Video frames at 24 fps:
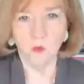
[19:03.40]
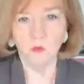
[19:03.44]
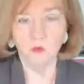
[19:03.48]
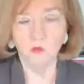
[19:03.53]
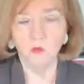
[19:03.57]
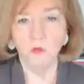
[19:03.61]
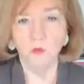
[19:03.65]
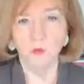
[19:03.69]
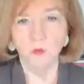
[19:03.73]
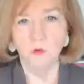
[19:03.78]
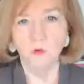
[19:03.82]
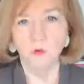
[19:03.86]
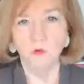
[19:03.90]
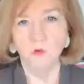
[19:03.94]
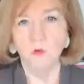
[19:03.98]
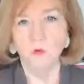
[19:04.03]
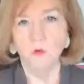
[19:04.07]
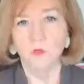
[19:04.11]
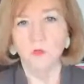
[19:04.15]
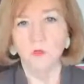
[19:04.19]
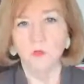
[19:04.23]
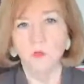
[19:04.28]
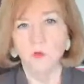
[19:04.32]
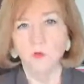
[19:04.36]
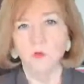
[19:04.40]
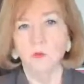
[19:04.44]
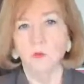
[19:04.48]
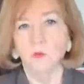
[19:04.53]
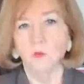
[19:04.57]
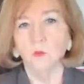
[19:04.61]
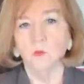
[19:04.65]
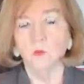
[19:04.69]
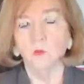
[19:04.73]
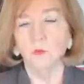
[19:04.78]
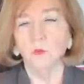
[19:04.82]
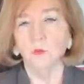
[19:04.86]
to
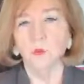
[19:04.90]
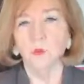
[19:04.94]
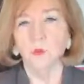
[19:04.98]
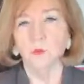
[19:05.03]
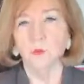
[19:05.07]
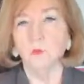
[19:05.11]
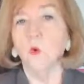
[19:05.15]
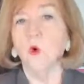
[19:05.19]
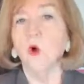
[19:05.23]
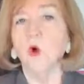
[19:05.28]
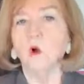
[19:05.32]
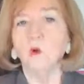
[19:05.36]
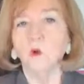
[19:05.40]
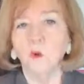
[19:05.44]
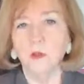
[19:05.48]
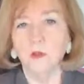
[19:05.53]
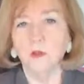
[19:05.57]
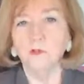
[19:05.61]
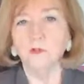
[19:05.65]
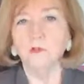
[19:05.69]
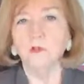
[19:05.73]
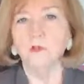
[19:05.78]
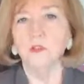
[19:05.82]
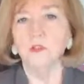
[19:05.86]
the Walgreens or the